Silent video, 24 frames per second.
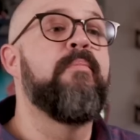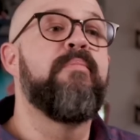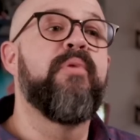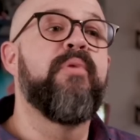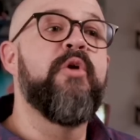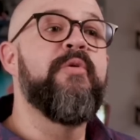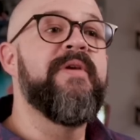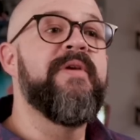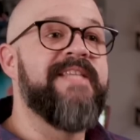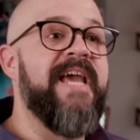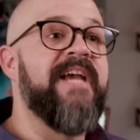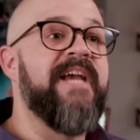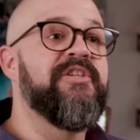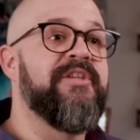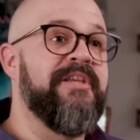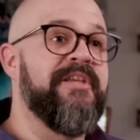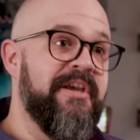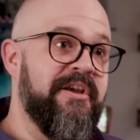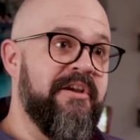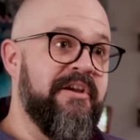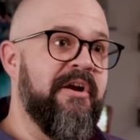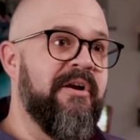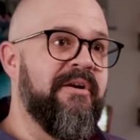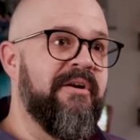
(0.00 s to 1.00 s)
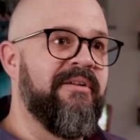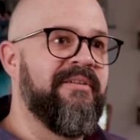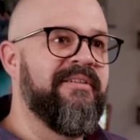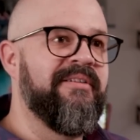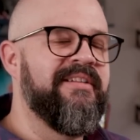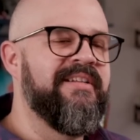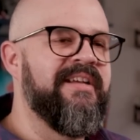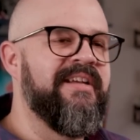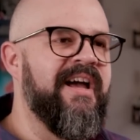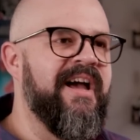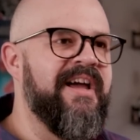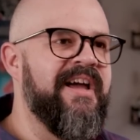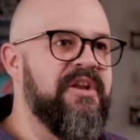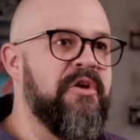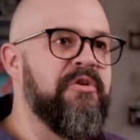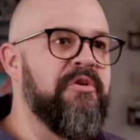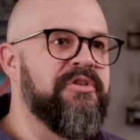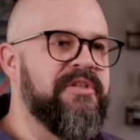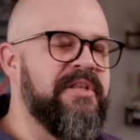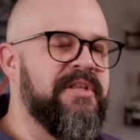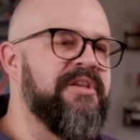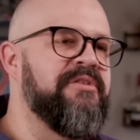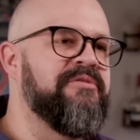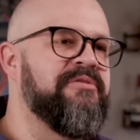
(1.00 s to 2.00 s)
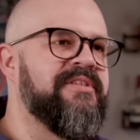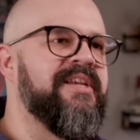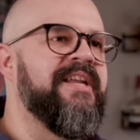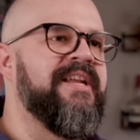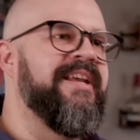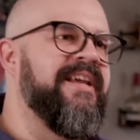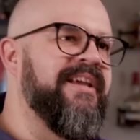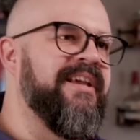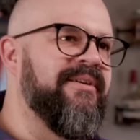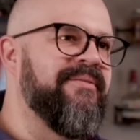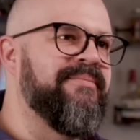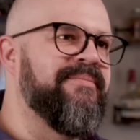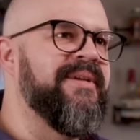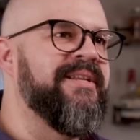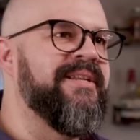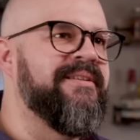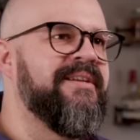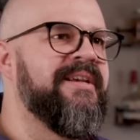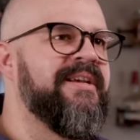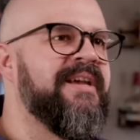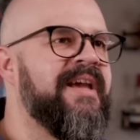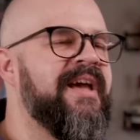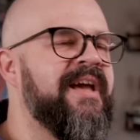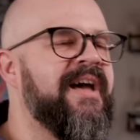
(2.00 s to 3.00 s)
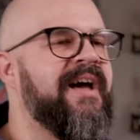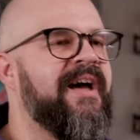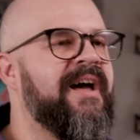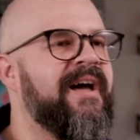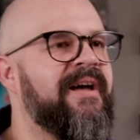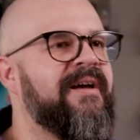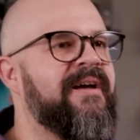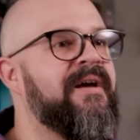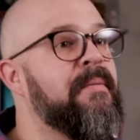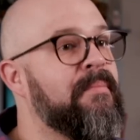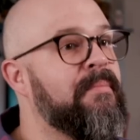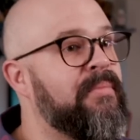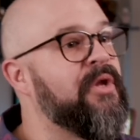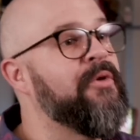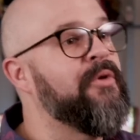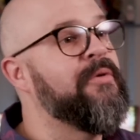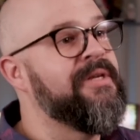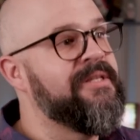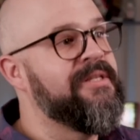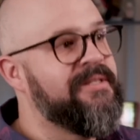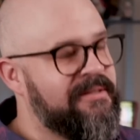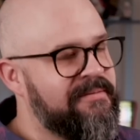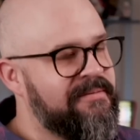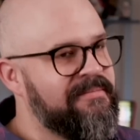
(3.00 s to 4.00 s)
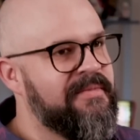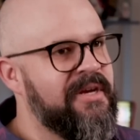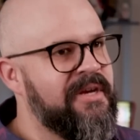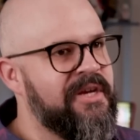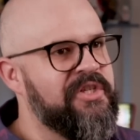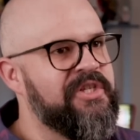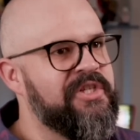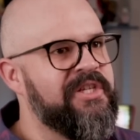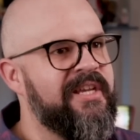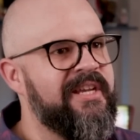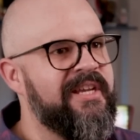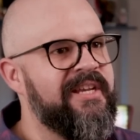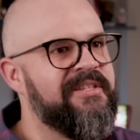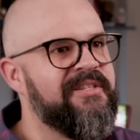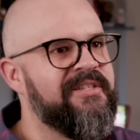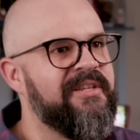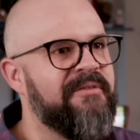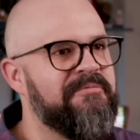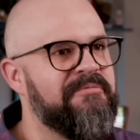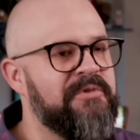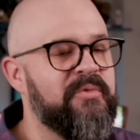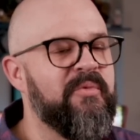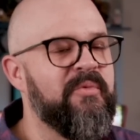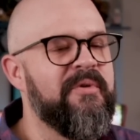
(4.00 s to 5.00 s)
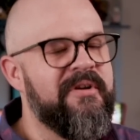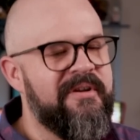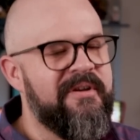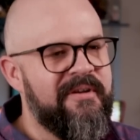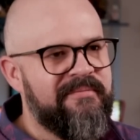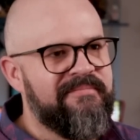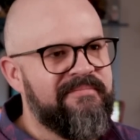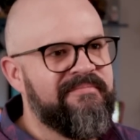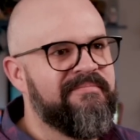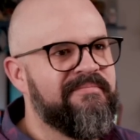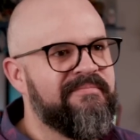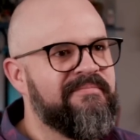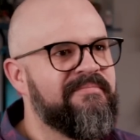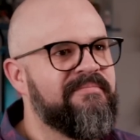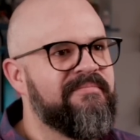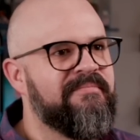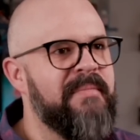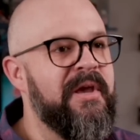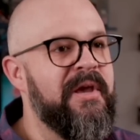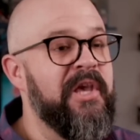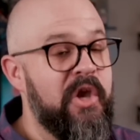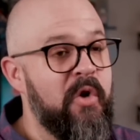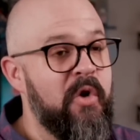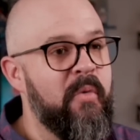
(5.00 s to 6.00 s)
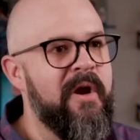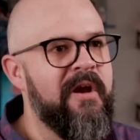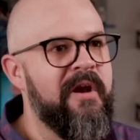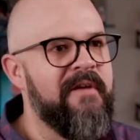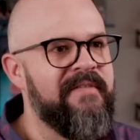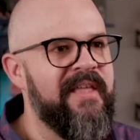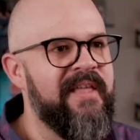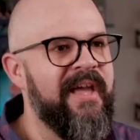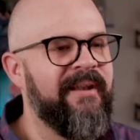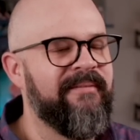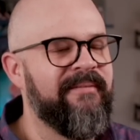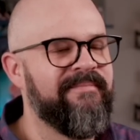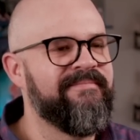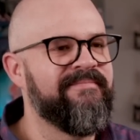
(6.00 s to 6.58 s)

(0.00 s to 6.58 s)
Bluey's actually a girl. Notice that you said him, and Bluey's a she. So I just wanted to make you aware of that.